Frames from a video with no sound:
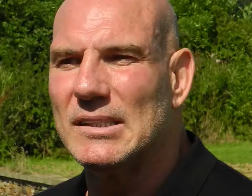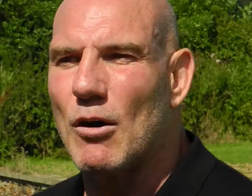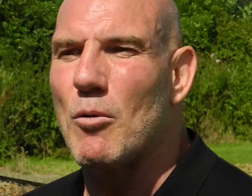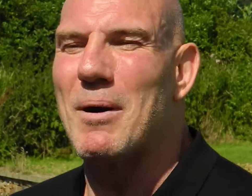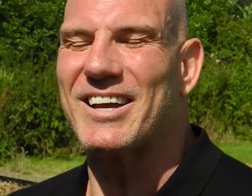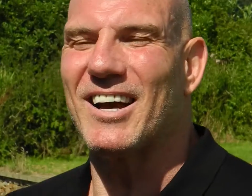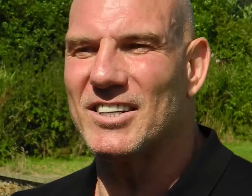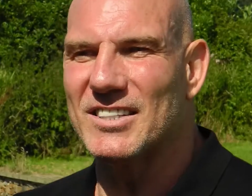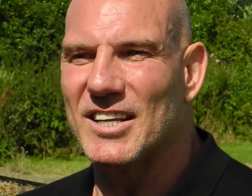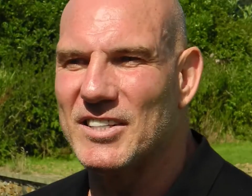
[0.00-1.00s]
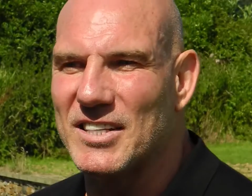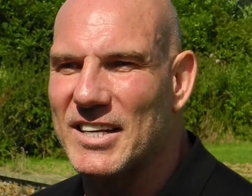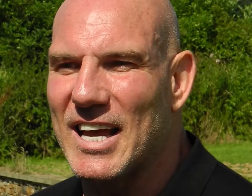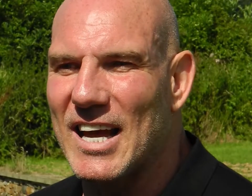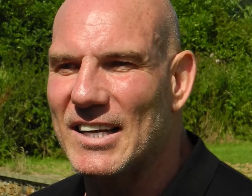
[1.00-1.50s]
I was back isolated
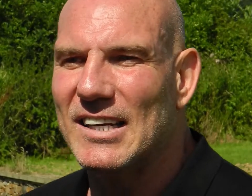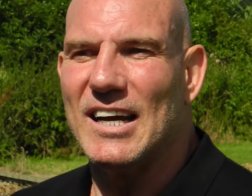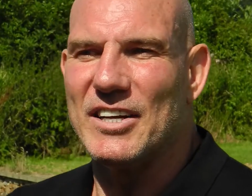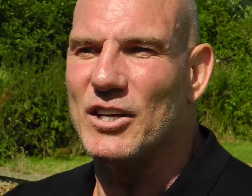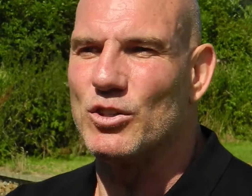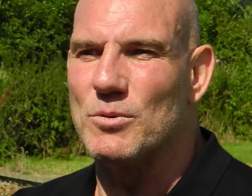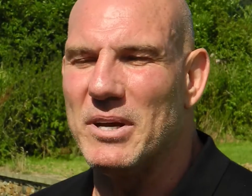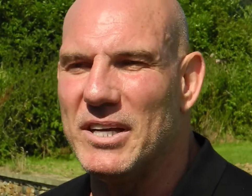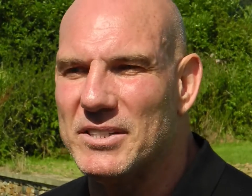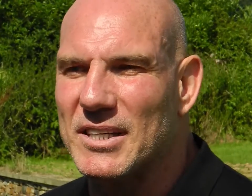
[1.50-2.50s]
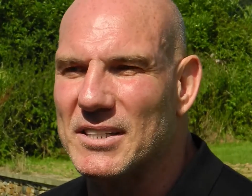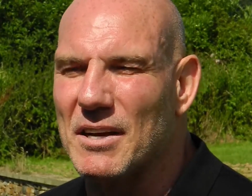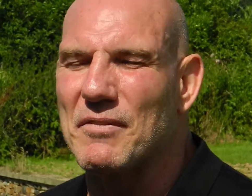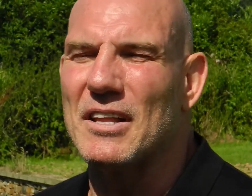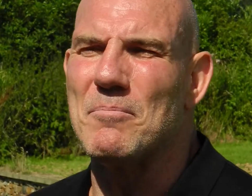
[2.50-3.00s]
again. I didn't go to meetings.
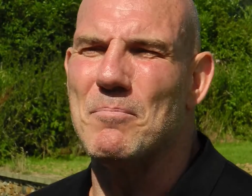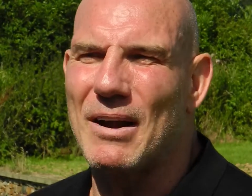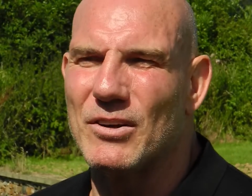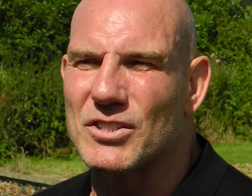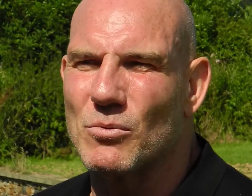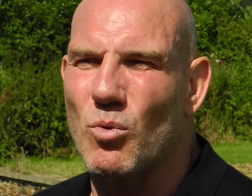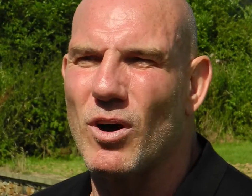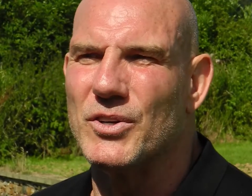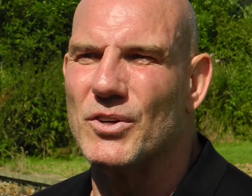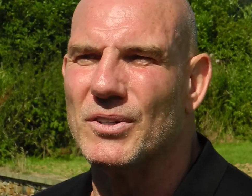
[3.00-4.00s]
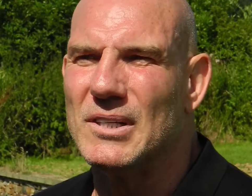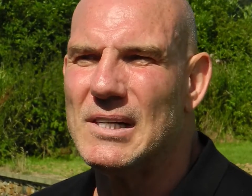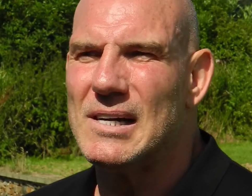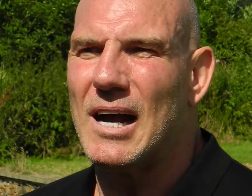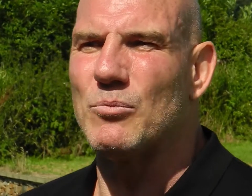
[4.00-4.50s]
I felt embarrassed of what I'd done.
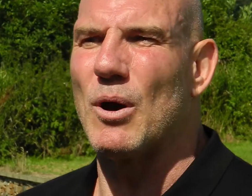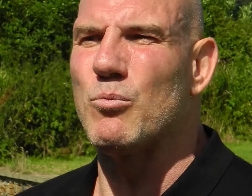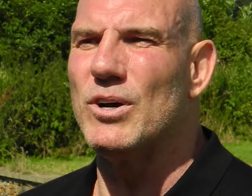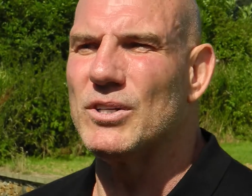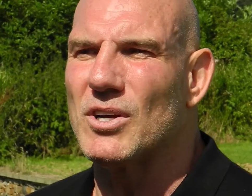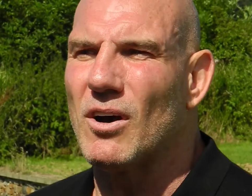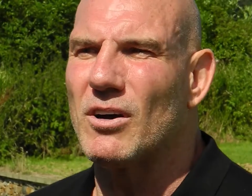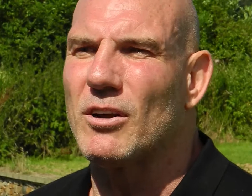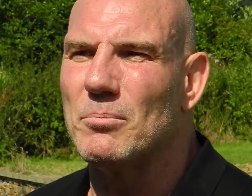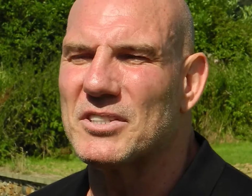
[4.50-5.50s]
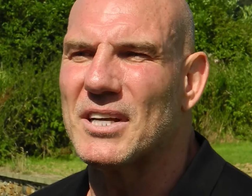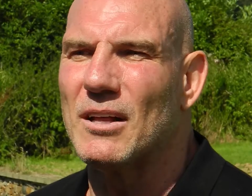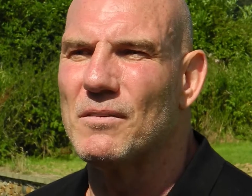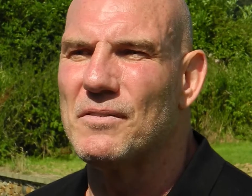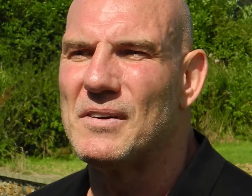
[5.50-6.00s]
I'd worked hard on
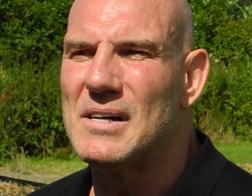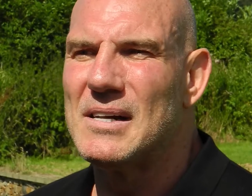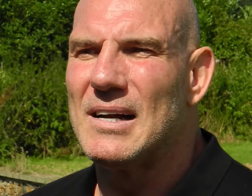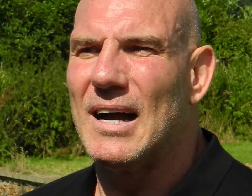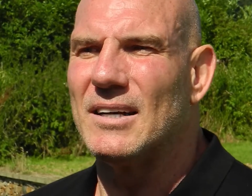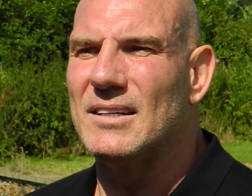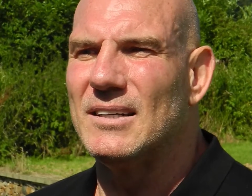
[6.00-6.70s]
myself. I'd